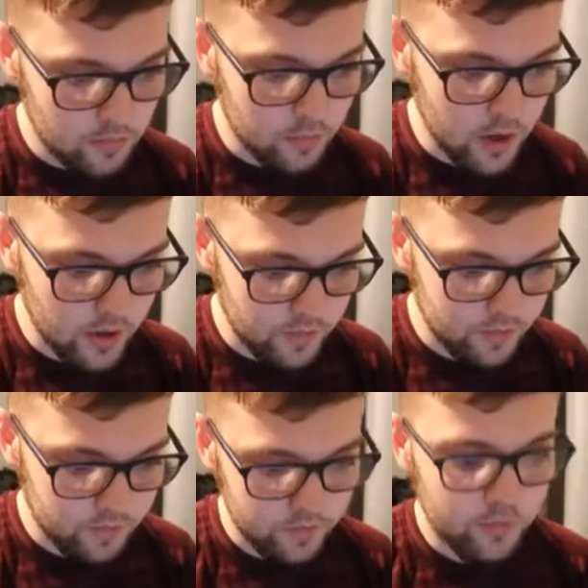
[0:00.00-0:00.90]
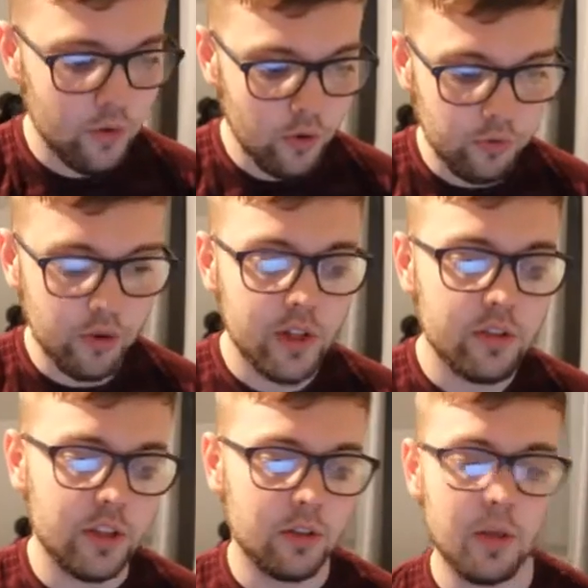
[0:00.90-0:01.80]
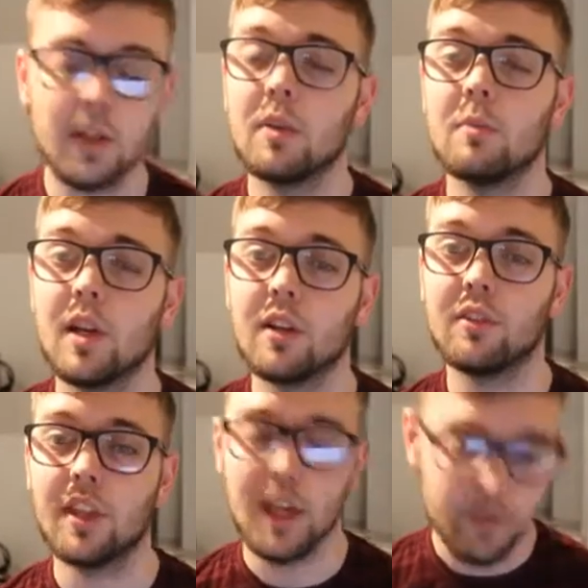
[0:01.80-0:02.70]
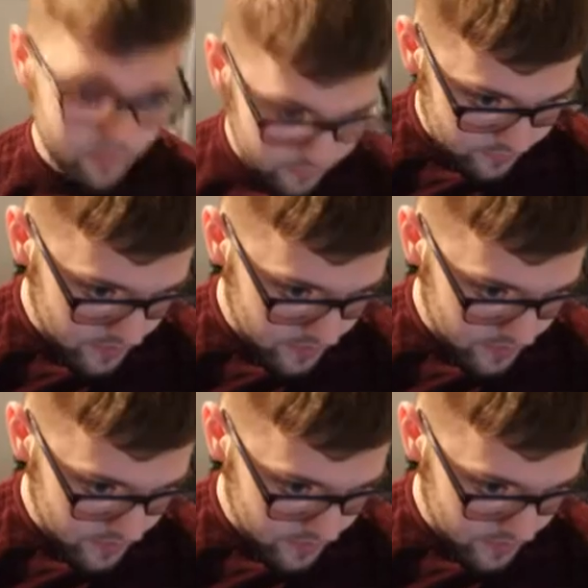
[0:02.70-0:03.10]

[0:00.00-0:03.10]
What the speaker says: but hopefully things might get better for them.